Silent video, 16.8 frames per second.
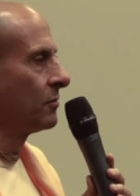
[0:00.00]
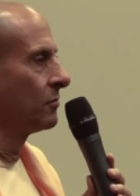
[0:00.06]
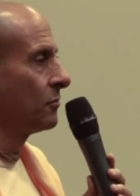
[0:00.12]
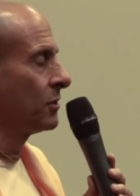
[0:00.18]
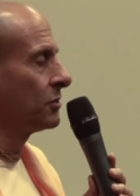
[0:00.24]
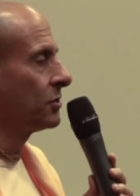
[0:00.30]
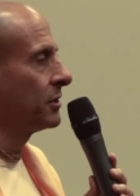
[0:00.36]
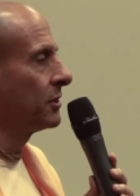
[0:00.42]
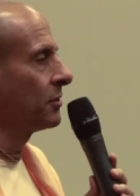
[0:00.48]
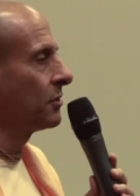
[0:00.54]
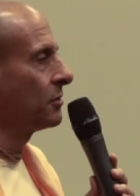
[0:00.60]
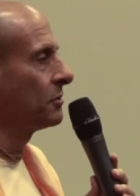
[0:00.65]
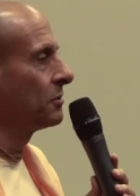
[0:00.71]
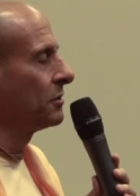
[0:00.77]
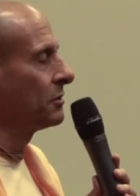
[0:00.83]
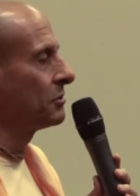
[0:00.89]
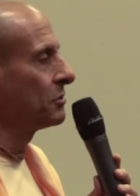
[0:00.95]
When she
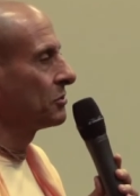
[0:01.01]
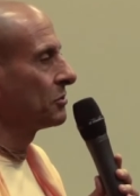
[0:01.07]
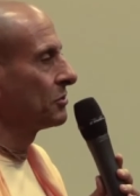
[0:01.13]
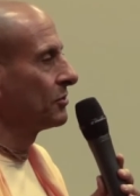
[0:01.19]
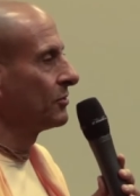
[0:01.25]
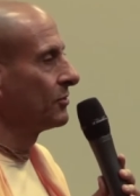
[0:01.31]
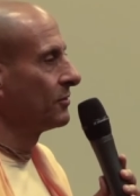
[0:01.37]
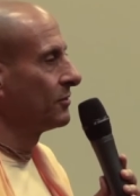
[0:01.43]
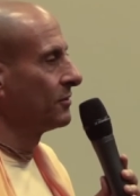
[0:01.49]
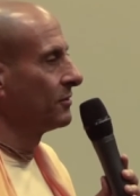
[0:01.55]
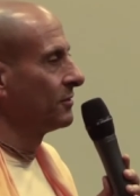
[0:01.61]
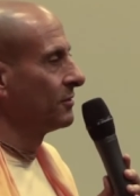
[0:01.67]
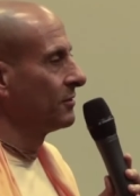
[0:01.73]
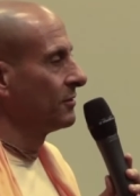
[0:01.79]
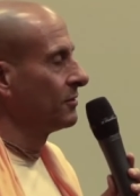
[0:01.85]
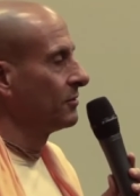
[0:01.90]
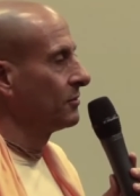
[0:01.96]
heard this,
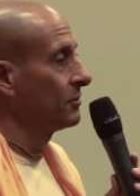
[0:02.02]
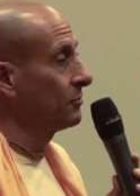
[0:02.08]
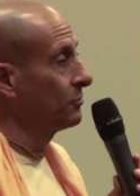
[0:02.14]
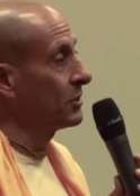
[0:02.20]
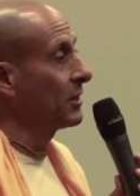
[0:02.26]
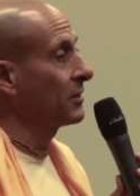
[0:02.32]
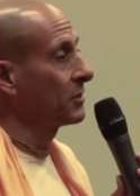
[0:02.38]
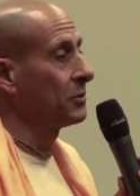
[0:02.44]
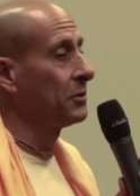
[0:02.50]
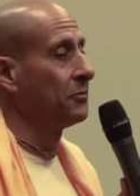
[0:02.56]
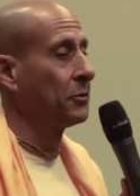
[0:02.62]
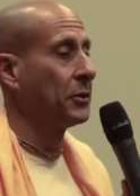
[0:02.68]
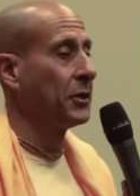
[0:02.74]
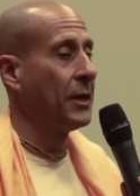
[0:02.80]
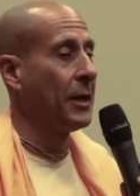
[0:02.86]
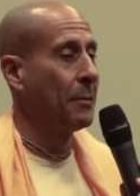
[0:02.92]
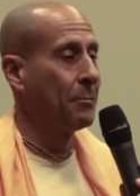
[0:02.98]
she was actually
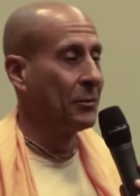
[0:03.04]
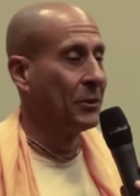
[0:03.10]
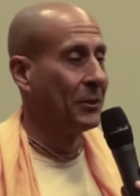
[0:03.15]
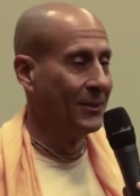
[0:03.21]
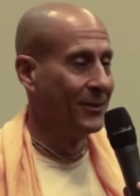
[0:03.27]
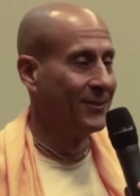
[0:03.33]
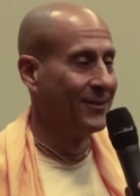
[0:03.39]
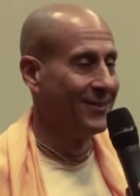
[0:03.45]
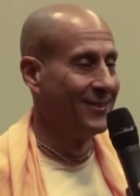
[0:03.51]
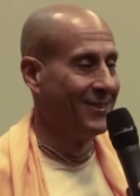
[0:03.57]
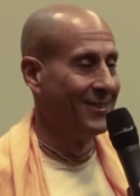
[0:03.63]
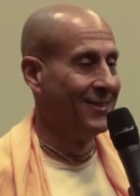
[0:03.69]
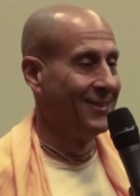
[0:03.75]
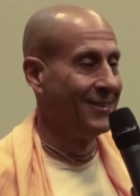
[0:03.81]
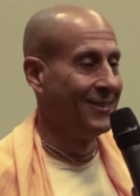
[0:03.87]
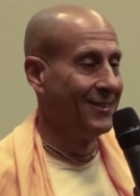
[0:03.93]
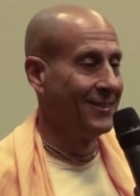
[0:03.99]
very happy.
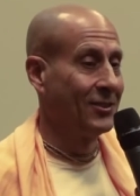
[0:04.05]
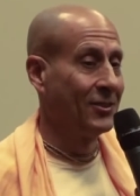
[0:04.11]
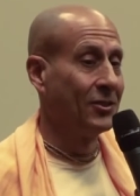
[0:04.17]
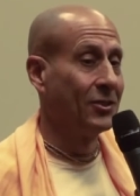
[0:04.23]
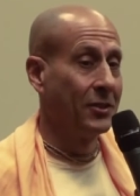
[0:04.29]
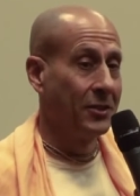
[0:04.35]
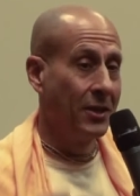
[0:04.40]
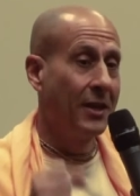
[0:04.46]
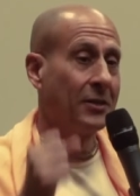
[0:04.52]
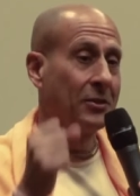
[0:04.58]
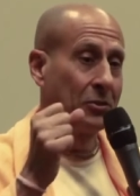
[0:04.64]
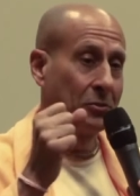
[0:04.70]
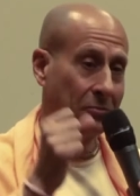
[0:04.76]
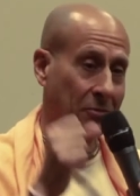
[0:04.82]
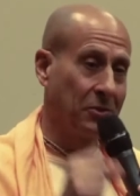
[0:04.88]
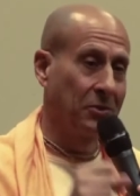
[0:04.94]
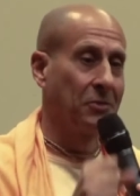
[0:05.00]
She said,
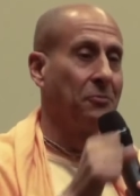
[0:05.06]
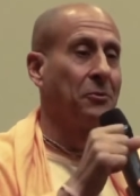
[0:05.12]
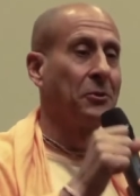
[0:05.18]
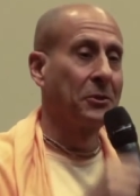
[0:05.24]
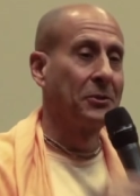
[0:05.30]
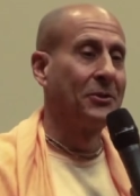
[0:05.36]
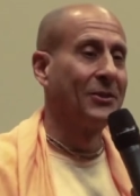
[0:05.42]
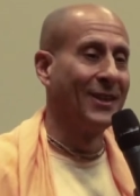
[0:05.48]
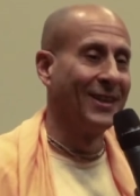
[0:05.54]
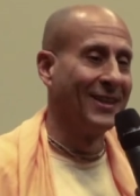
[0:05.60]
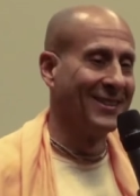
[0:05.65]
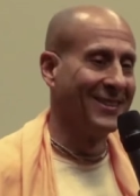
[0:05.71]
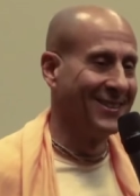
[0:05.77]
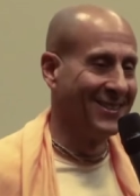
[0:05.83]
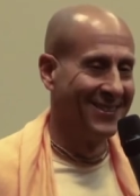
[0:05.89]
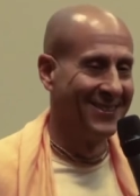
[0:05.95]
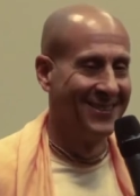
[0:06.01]
yes, we should work together.